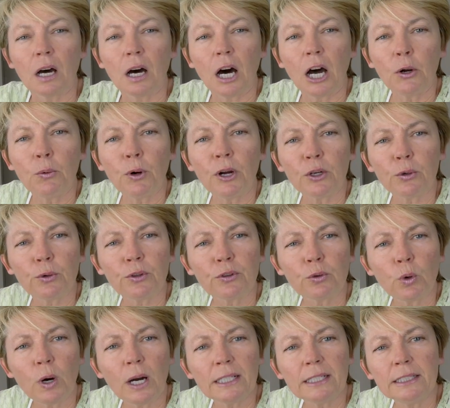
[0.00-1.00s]
I work with
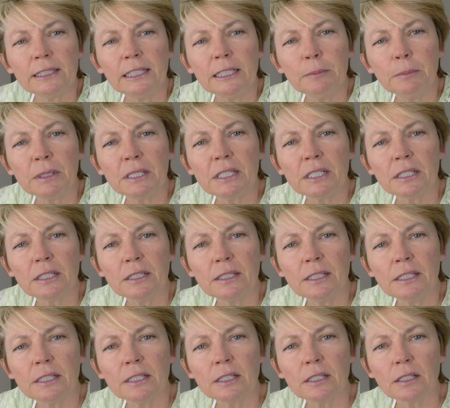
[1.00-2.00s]
quite a
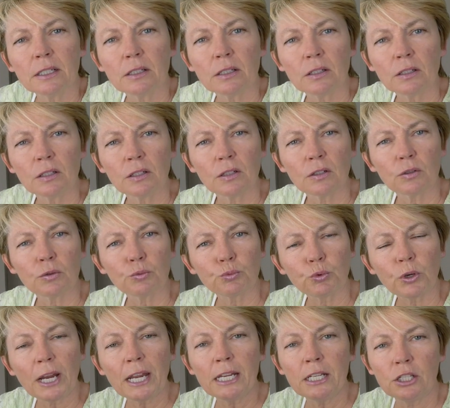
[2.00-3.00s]
limited
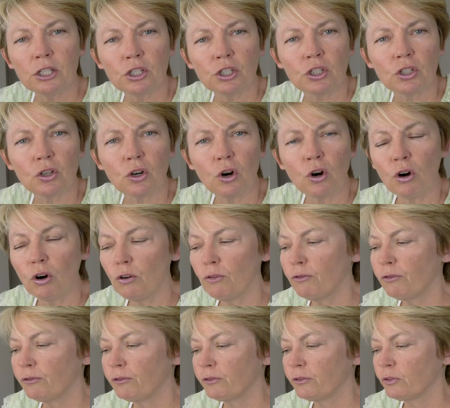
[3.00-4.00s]
range
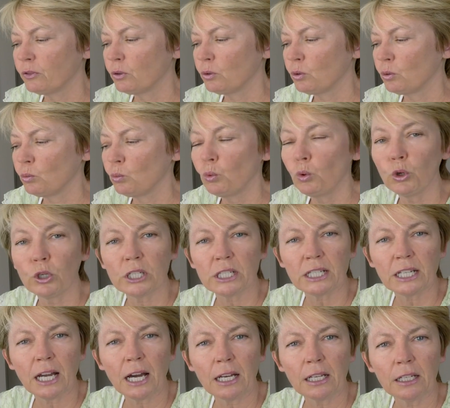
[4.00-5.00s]
of
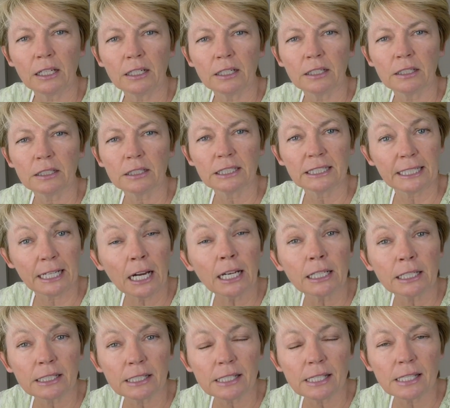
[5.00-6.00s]
watercolour
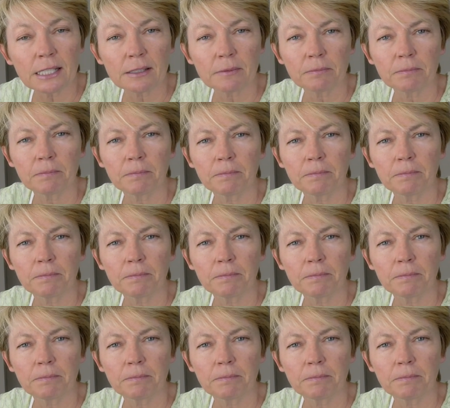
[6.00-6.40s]
colours.